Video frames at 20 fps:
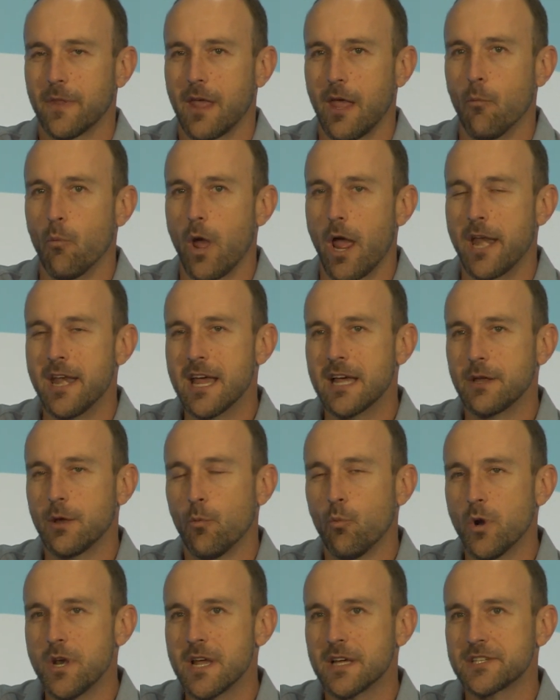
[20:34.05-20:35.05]
it, it, ne it
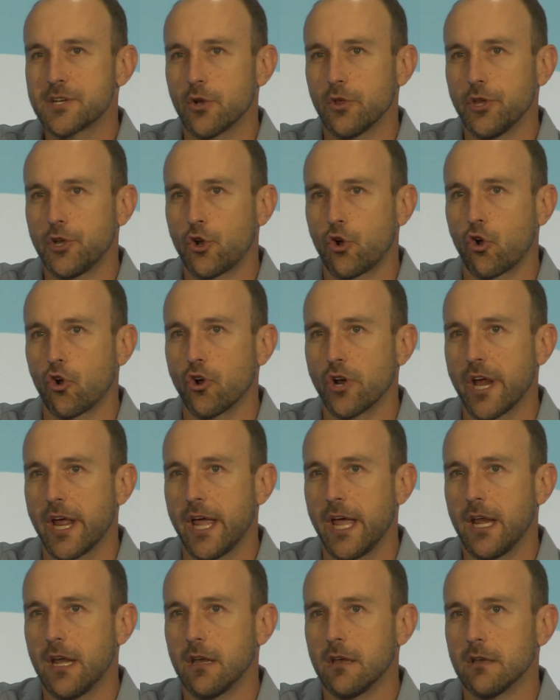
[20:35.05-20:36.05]
wouldn't necessarily
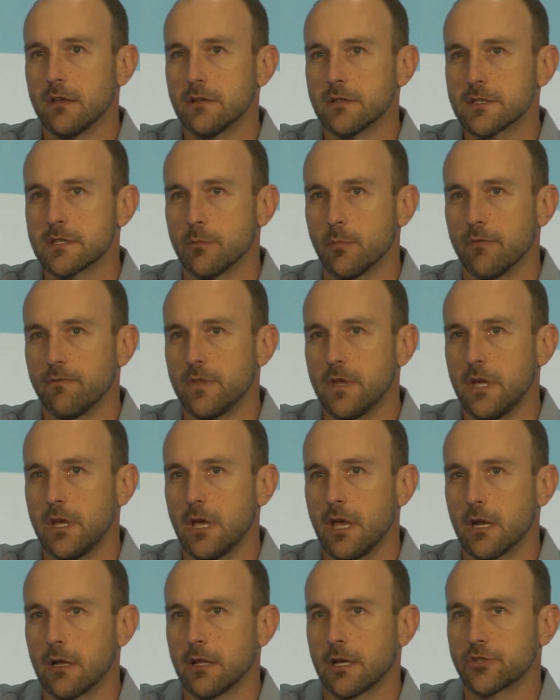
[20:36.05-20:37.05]
create some of
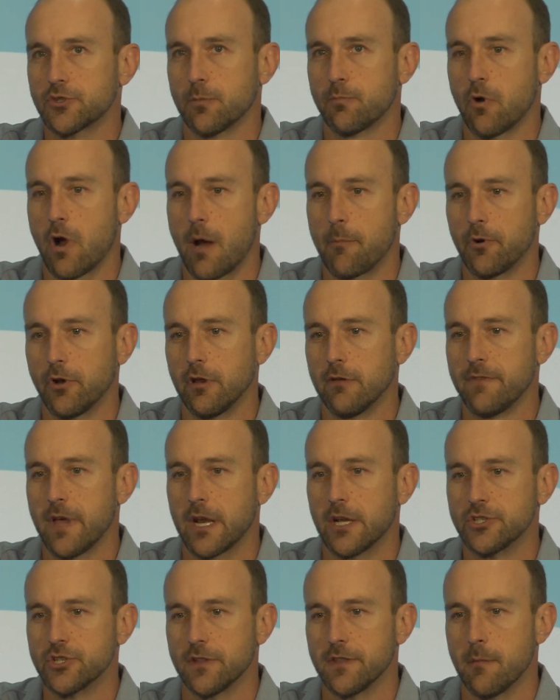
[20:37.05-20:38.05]
the intellectual property
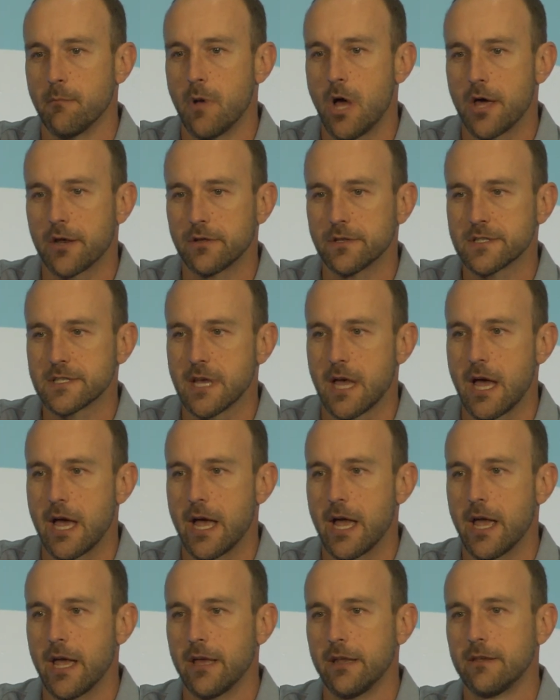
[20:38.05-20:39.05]
advantage on the model
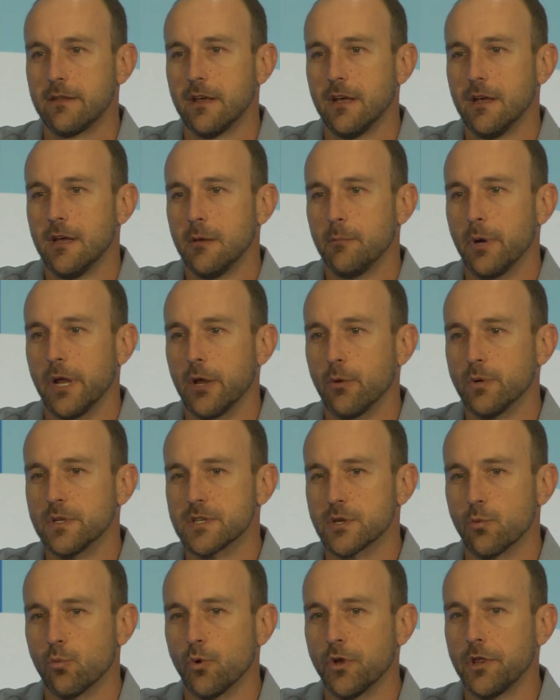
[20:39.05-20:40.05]
side, but it
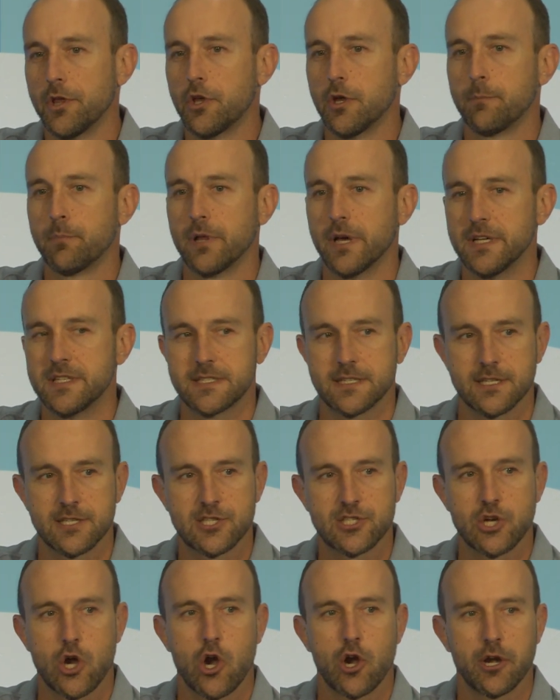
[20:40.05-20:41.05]
was a really good place to
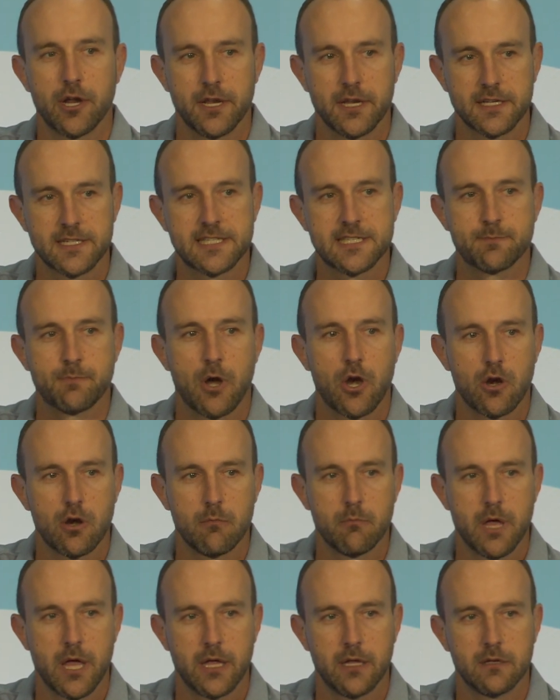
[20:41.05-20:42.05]
start and
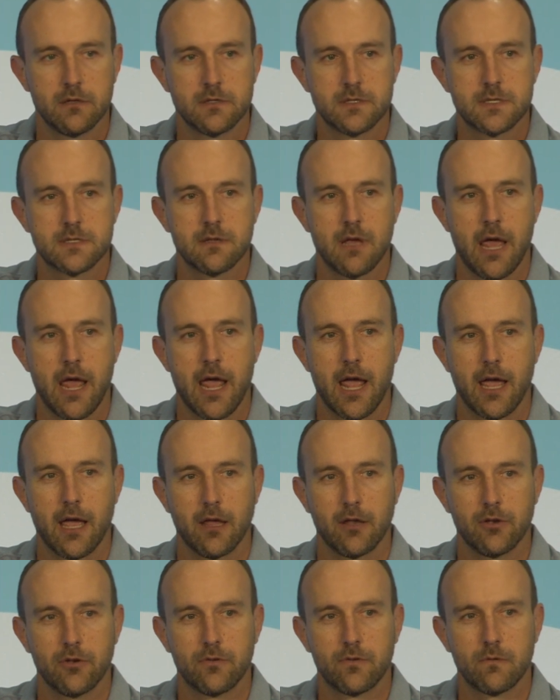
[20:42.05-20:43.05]
experiment
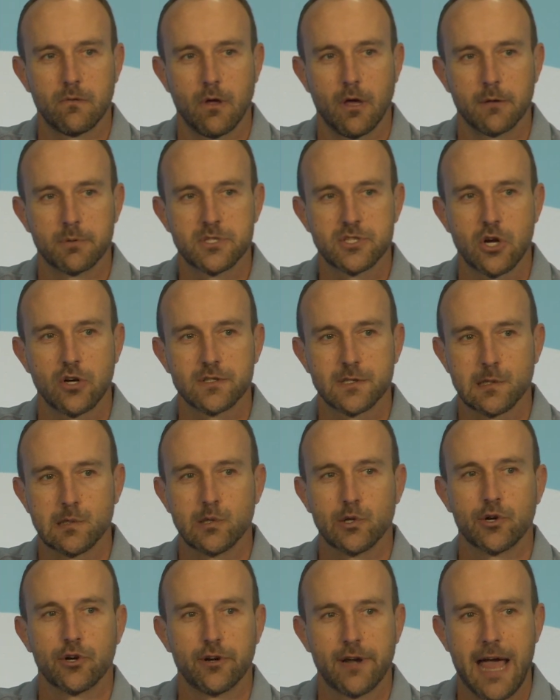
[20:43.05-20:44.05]
and uh, start to
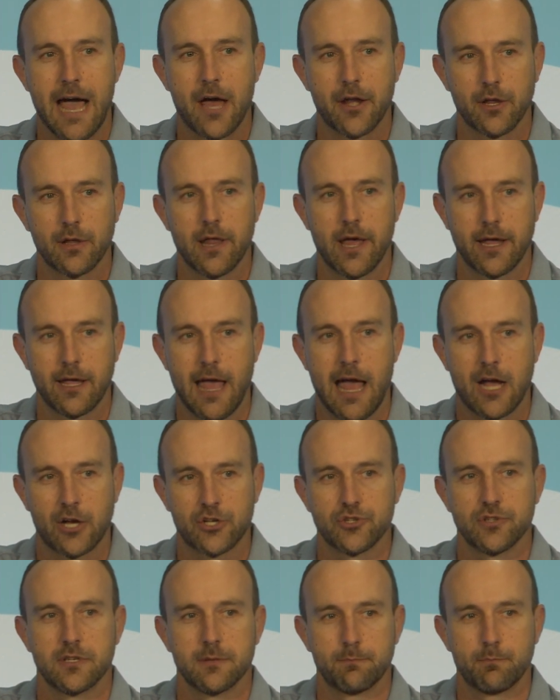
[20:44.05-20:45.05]
learn how to like
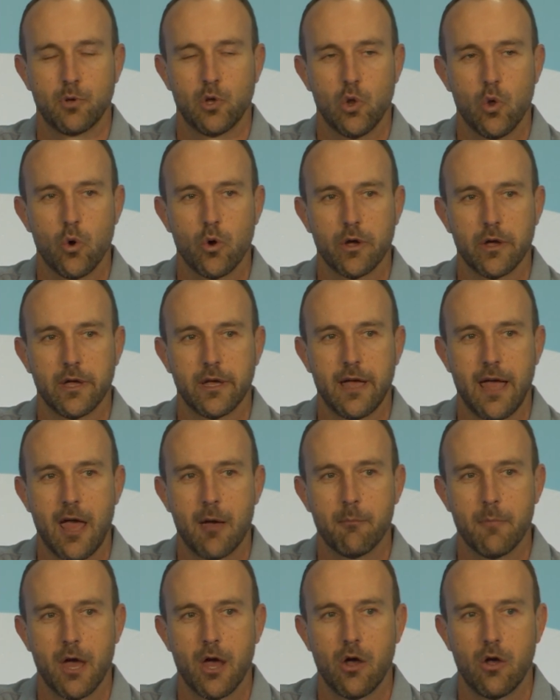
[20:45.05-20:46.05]
actually deploy
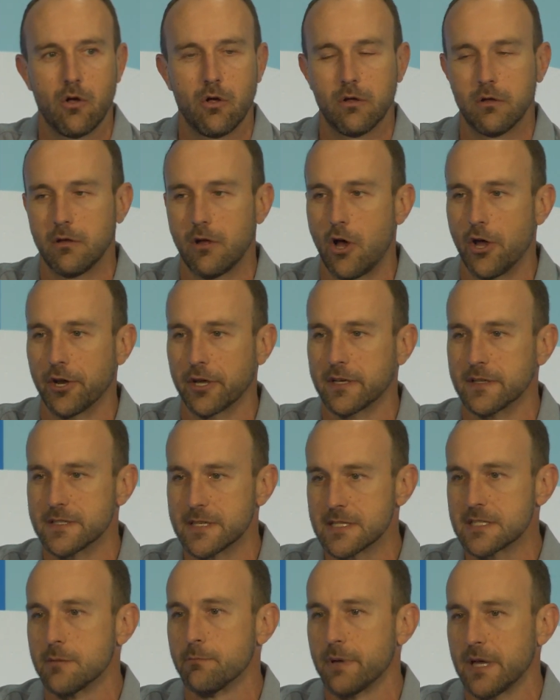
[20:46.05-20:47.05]
ML on a
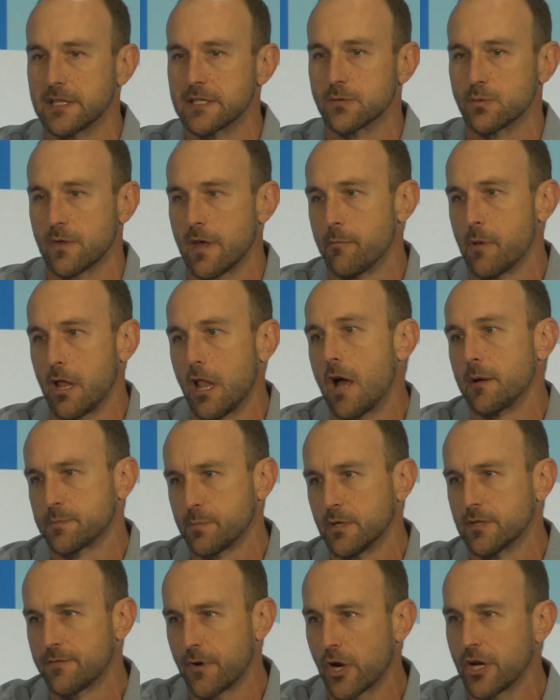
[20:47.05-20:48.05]
consistent basis with ML ops,
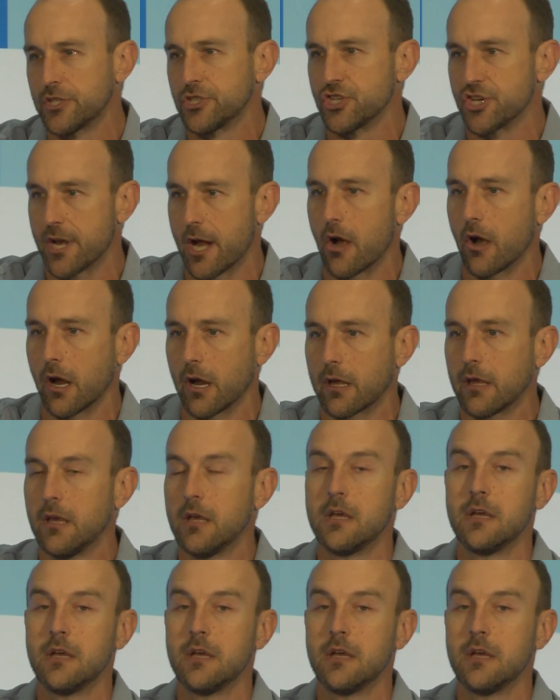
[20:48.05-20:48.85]
but it's very generic.